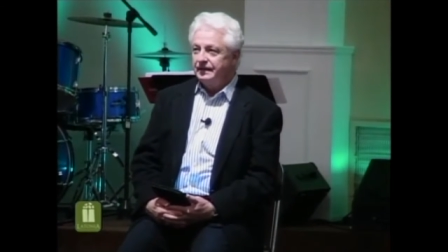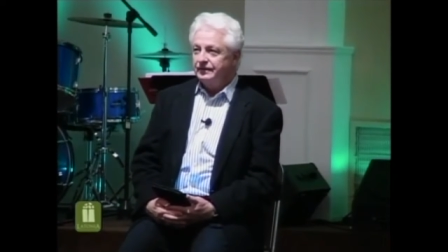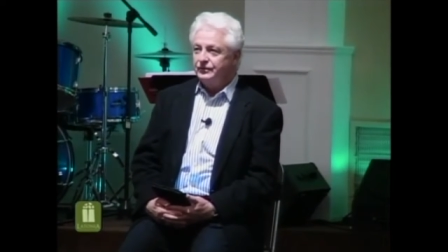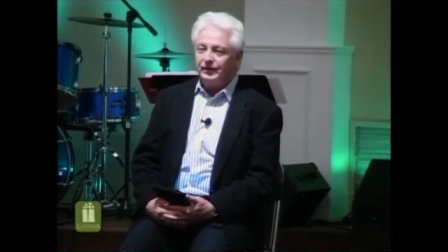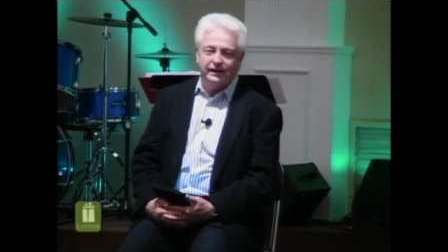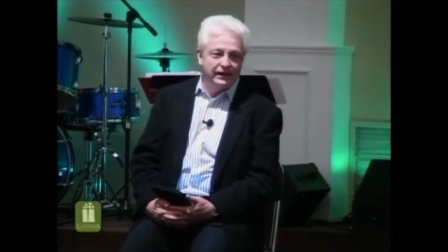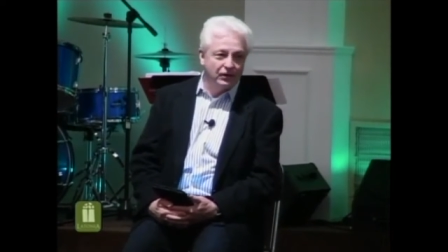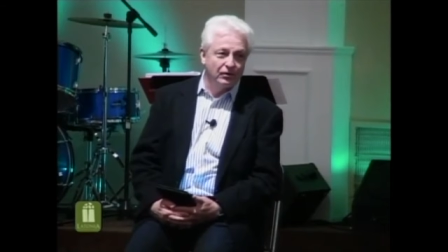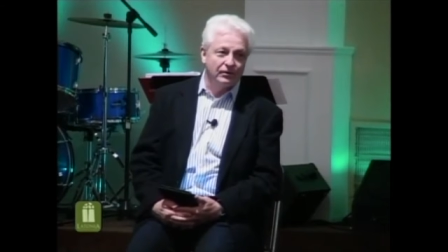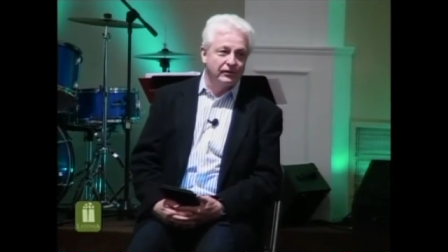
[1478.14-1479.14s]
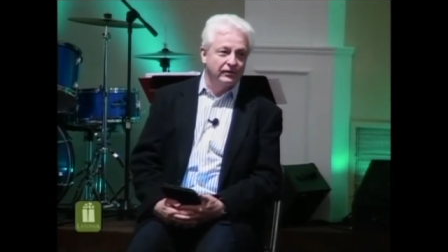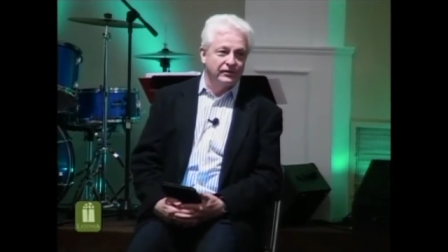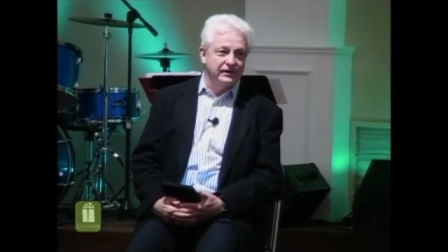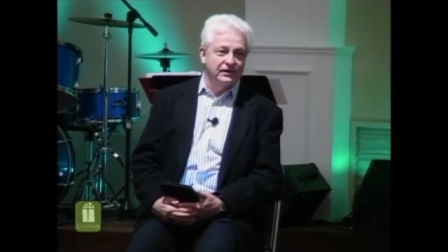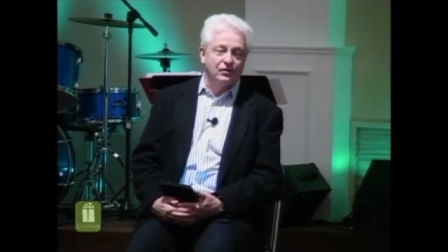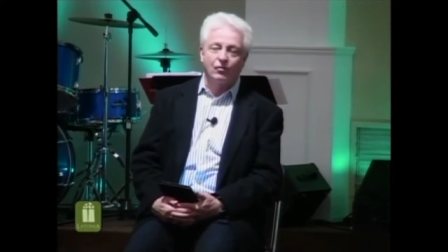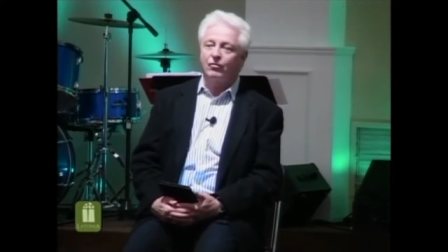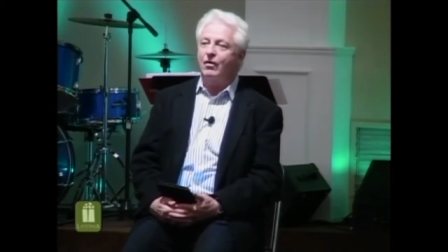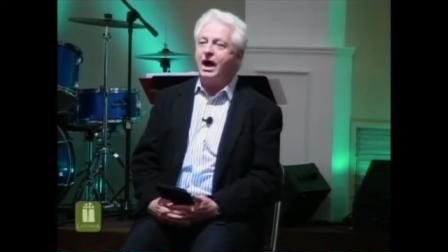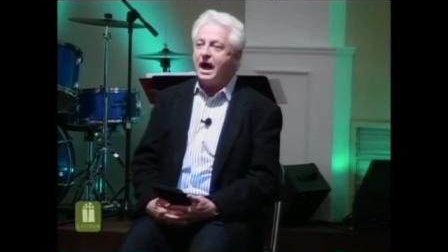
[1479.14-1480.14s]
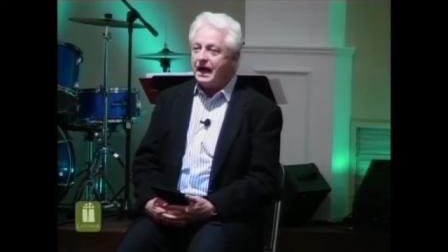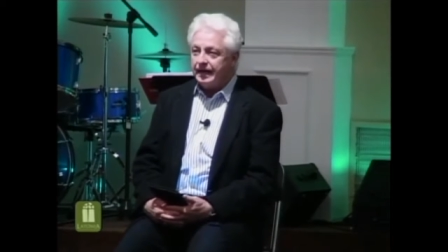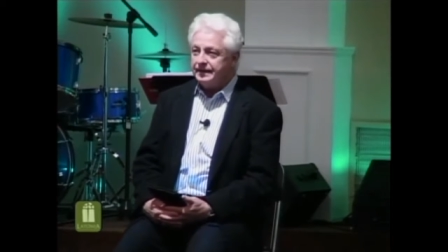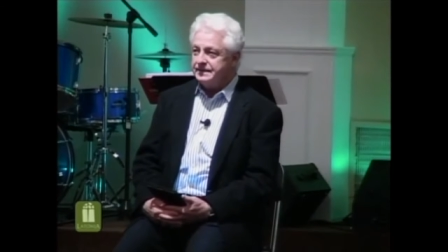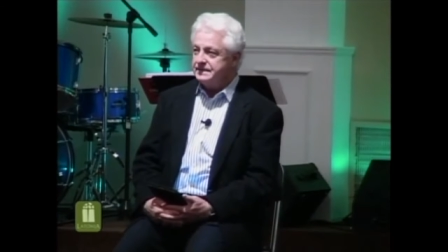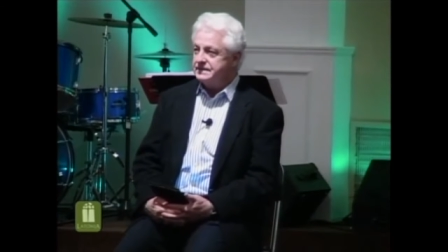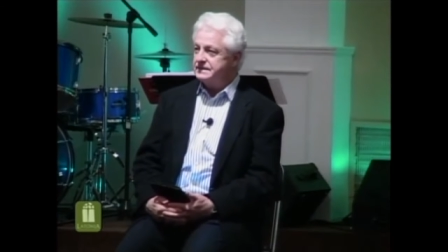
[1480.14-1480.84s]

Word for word: To hear the cries